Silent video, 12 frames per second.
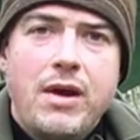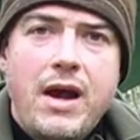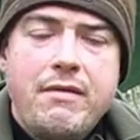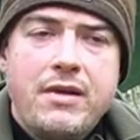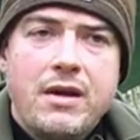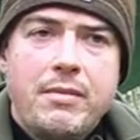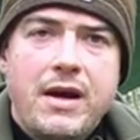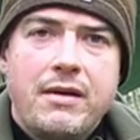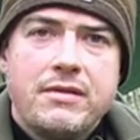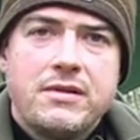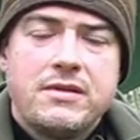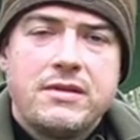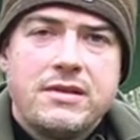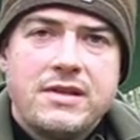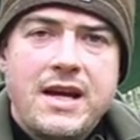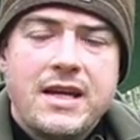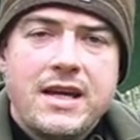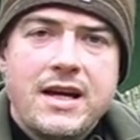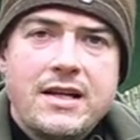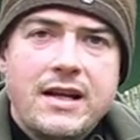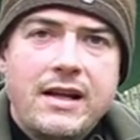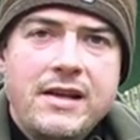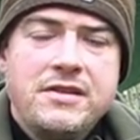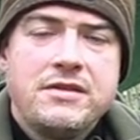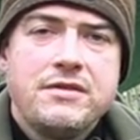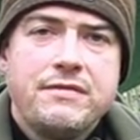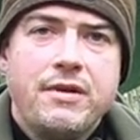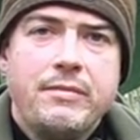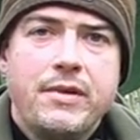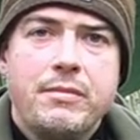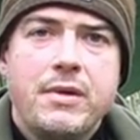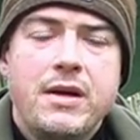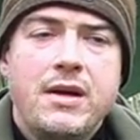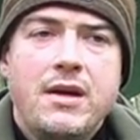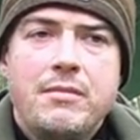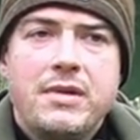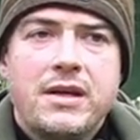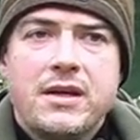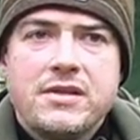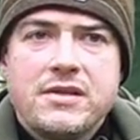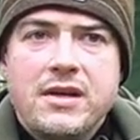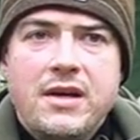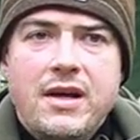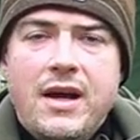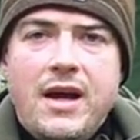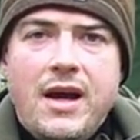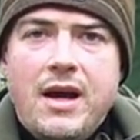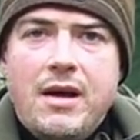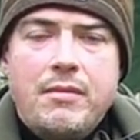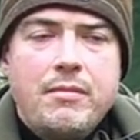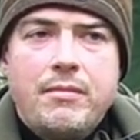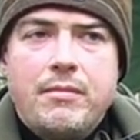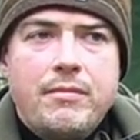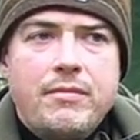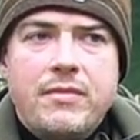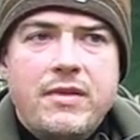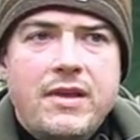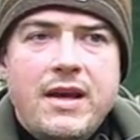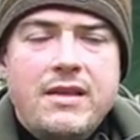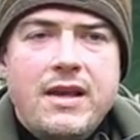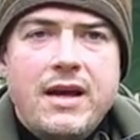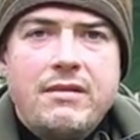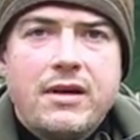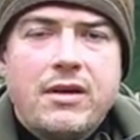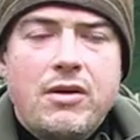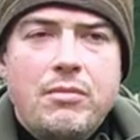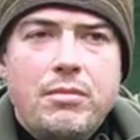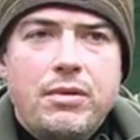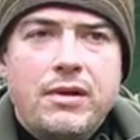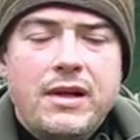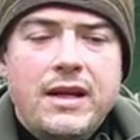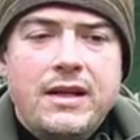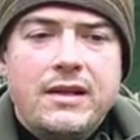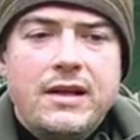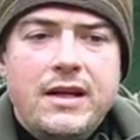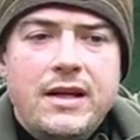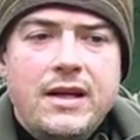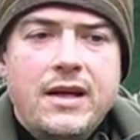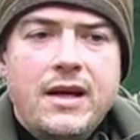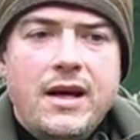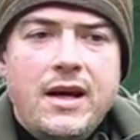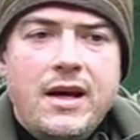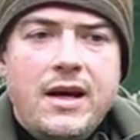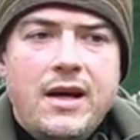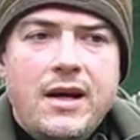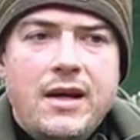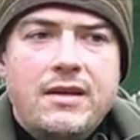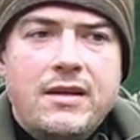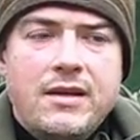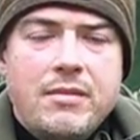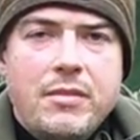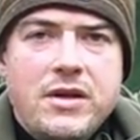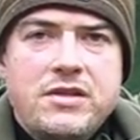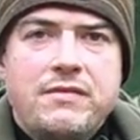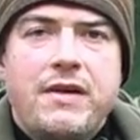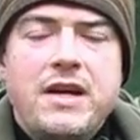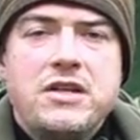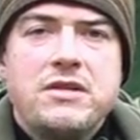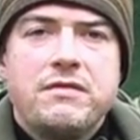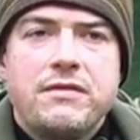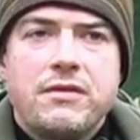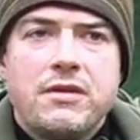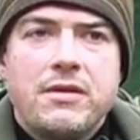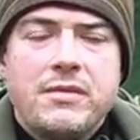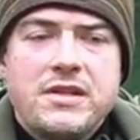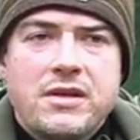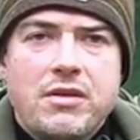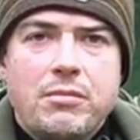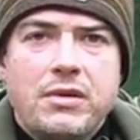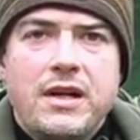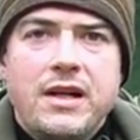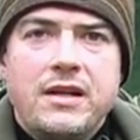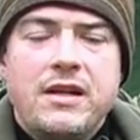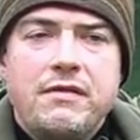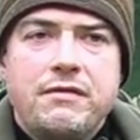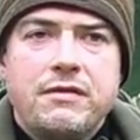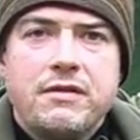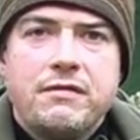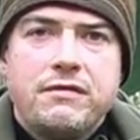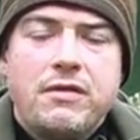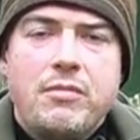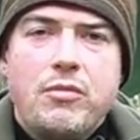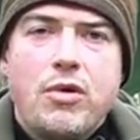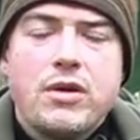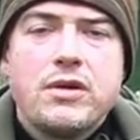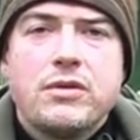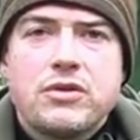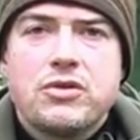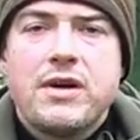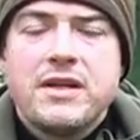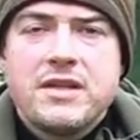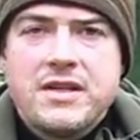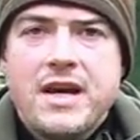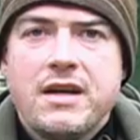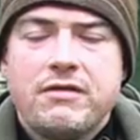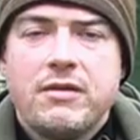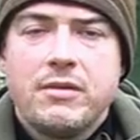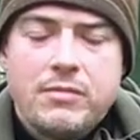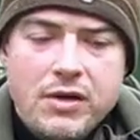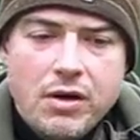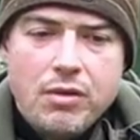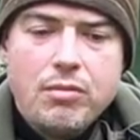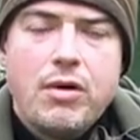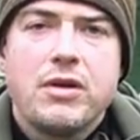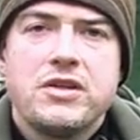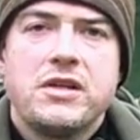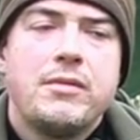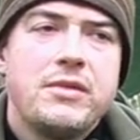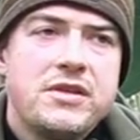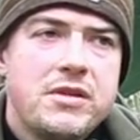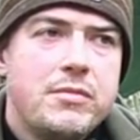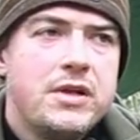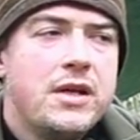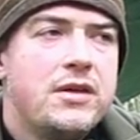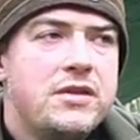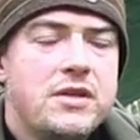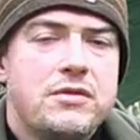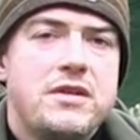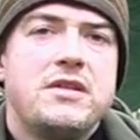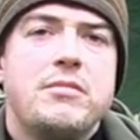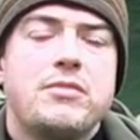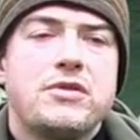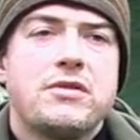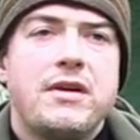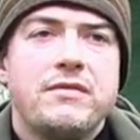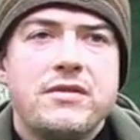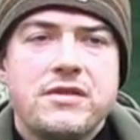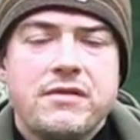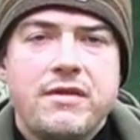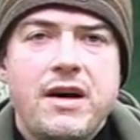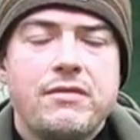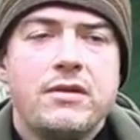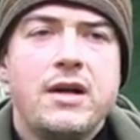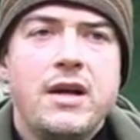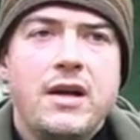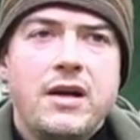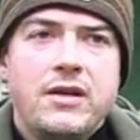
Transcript: wary about taking any lessons from them, because they're a completely... their motivation for them is completely different from what you're trying to take from them. You're watching them as somebody who's interested in bushcraft and survival,